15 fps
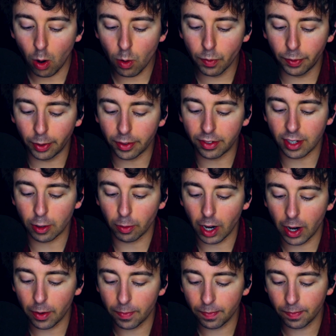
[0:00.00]
over 0
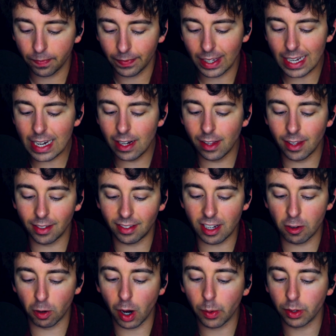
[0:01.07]
e to the
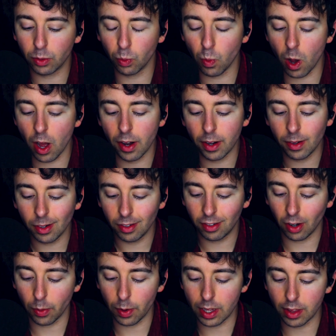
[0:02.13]
0 is 1,
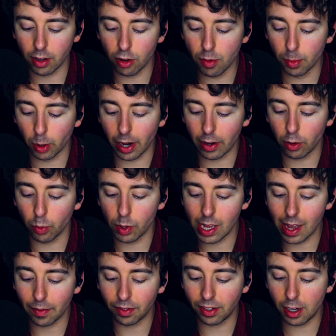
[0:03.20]
so in the numerator we
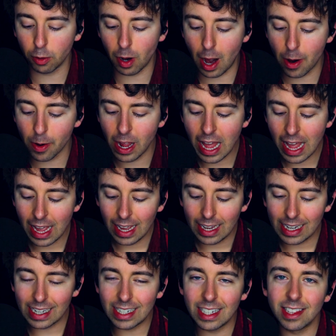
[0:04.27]
have 0,
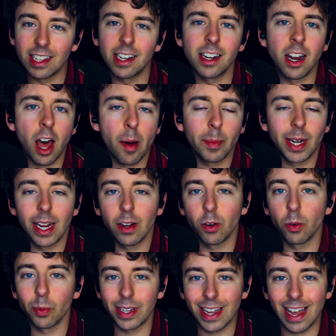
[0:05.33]
and in the
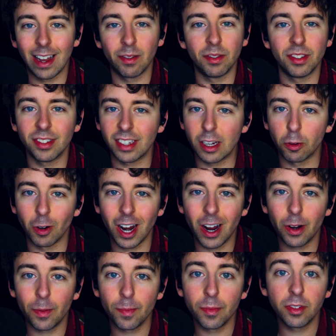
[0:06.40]
denominator we have 0.
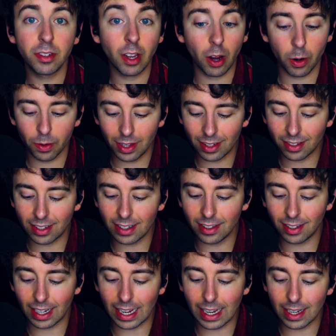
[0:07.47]
So this
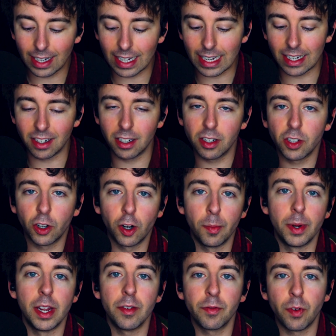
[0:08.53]
is an
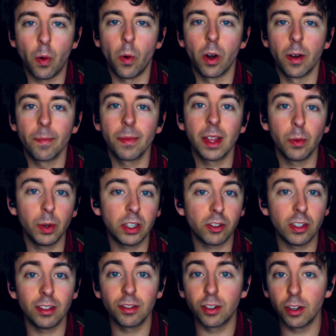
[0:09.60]
indeterminate form, which
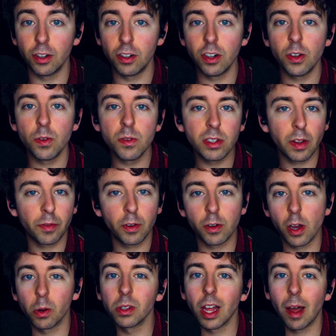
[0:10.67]
is good news if you
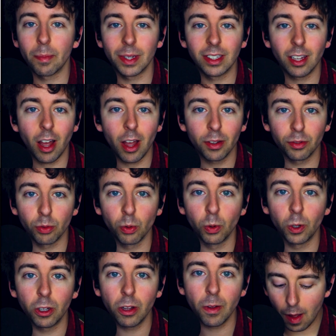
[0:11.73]
know L'Hopital's
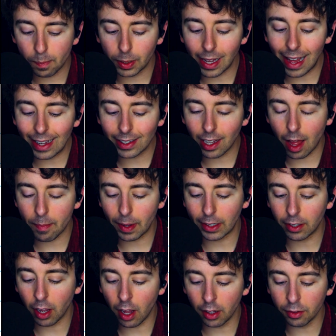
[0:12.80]
rule. Applying
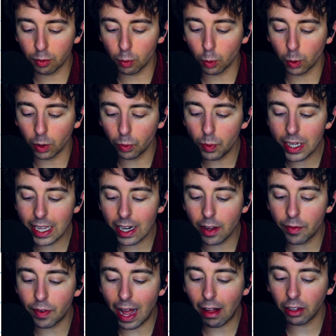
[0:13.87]
L'Hopital's rule, we can
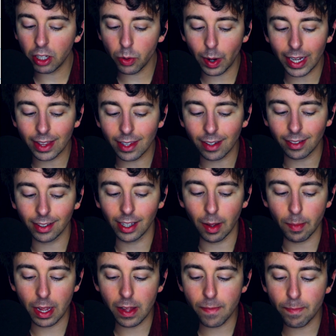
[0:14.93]
evaluate this
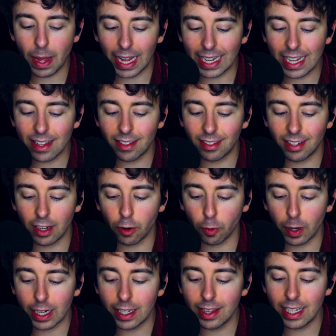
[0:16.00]
limit by
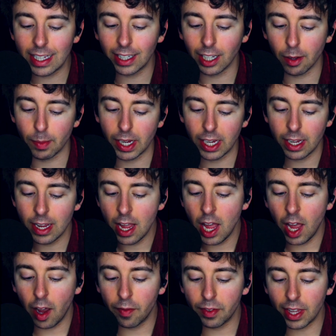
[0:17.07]
considering the limit
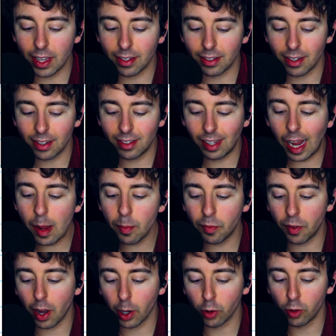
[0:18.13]
of this same
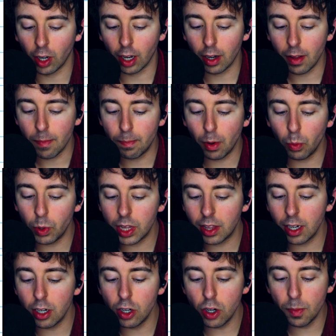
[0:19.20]
function, but with
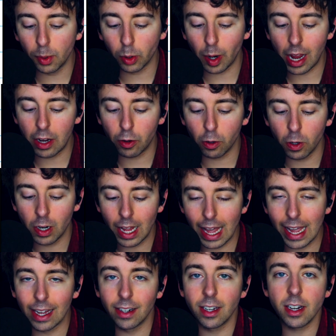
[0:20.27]
the numerator
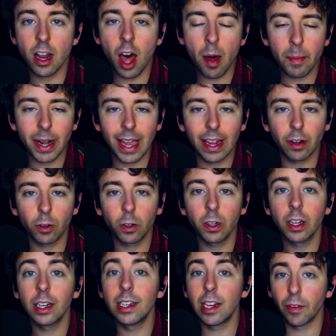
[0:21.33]
and
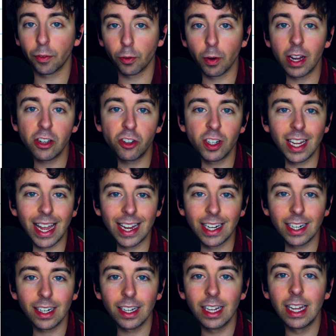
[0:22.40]
denominator
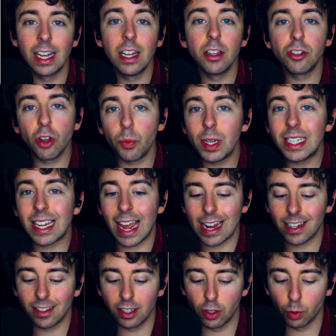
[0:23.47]
differentiated. So we
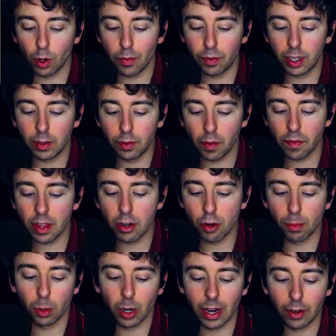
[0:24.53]
take the derivative of the
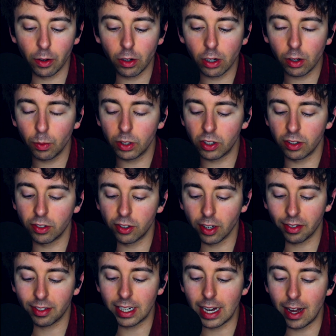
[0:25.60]
numerator, which is
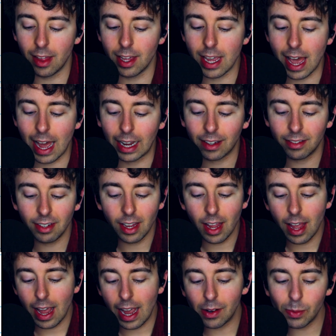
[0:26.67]
just e to the x,
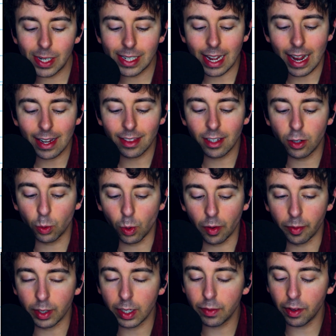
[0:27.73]
and we take the
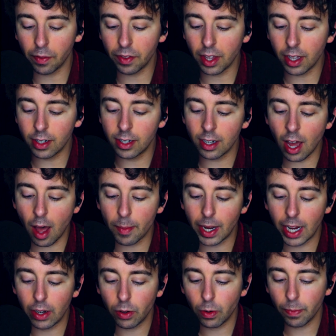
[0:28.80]
derivative of the
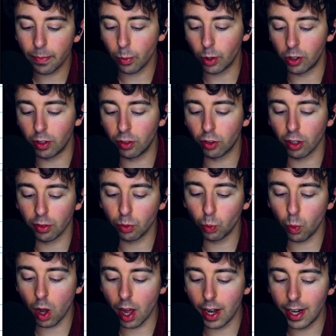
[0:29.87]
denominator, which is just
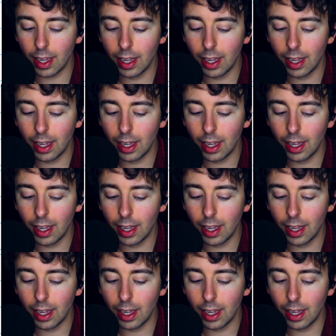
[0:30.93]
1.